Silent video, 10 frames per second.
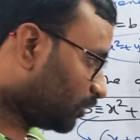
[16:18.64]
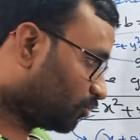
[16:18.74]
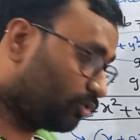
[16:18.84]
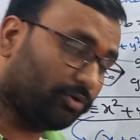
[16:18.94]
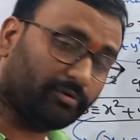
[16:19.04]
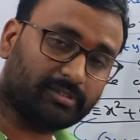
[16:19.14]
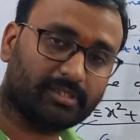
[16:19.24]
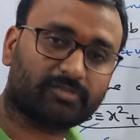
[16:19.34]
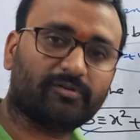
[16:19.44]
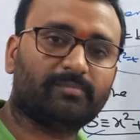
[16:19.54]
root over g
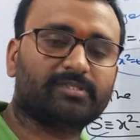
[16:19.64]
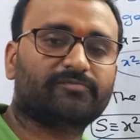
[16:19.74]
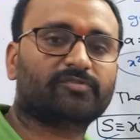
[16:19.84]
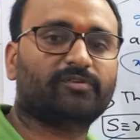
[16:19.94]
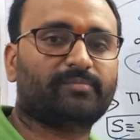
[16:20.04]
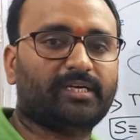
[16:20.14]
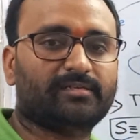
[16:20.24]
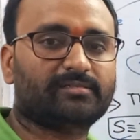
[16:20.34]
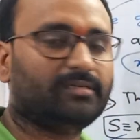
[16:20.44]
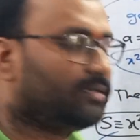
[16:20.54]
square plus f square
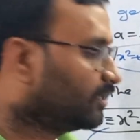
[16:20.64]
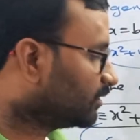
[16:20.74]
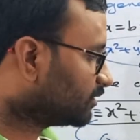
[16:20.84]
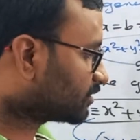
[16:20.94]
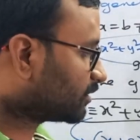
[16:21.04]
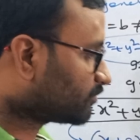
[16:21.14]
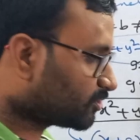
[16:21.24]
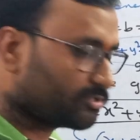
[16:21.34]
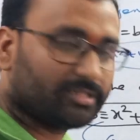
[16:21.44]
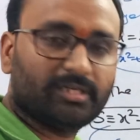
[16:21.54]
minus c. Just
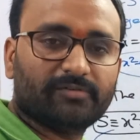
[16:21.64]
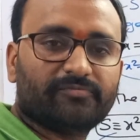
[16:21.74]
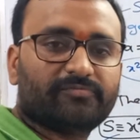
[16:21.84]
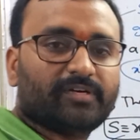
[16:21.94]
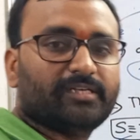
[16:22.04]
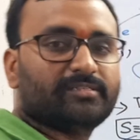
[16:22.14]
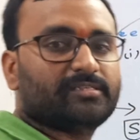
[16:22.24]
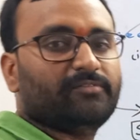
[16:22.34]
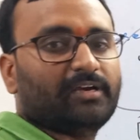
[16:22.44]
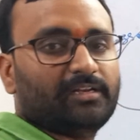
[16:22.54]
substitute gf and
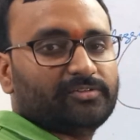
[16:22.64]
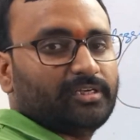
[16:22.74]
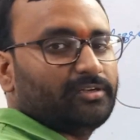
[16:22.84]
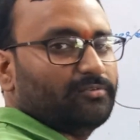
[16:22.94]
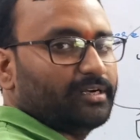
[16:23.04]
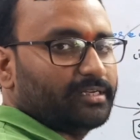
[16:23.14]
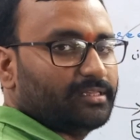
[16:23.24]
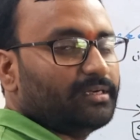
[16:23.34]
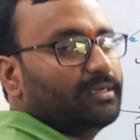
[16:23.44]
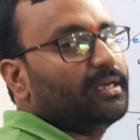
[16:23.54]
c values here, you will get
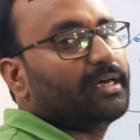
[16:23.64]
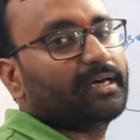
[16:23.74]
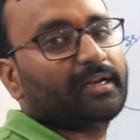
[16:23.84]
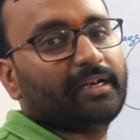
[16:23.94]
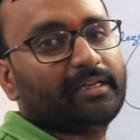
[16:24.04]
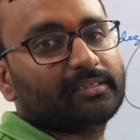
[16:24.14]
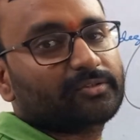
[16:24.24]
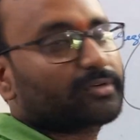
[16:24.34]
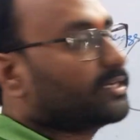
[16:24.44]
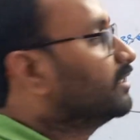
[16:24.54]
the radius.
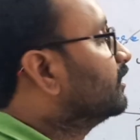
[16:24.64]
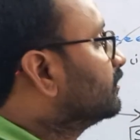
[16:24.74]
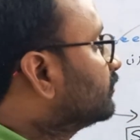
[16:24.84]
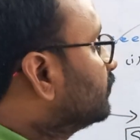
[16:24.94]
Okay, so